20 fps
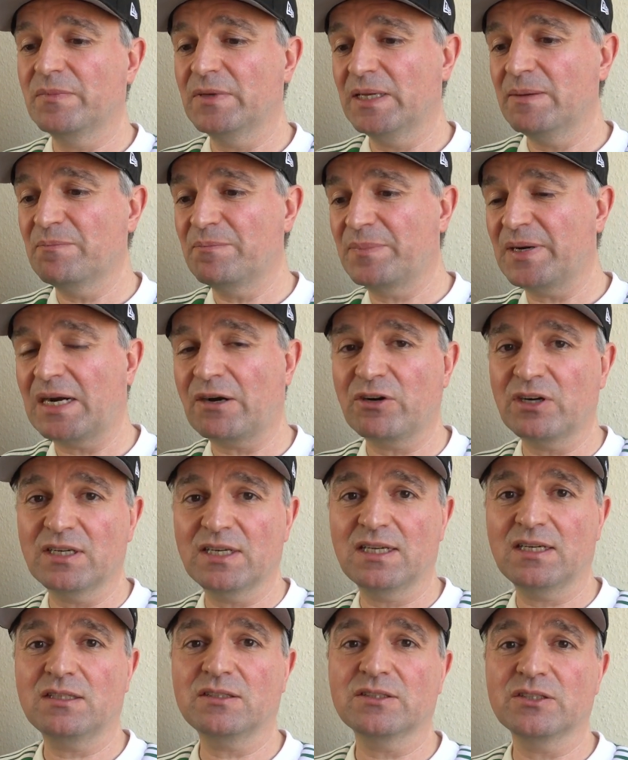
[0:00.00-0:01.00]
In
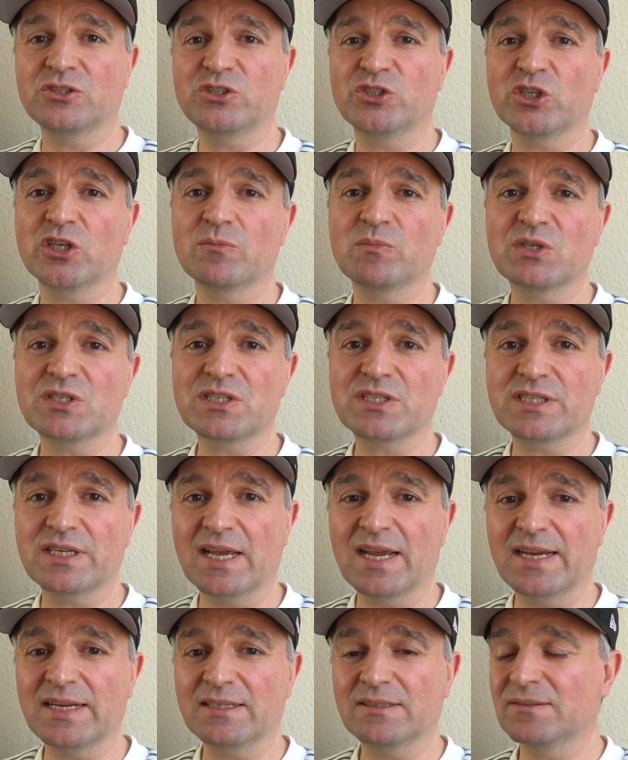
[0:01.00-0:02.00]
parallel, the German
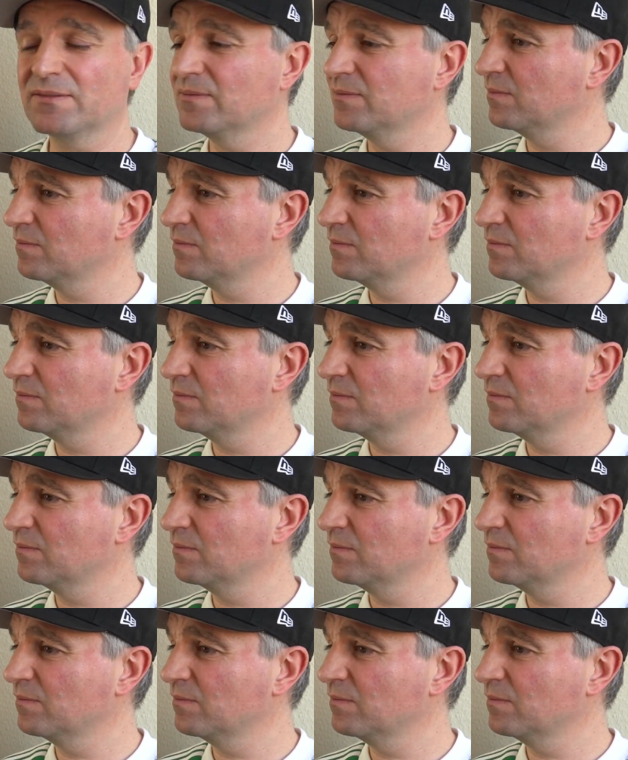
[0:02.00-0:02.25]
state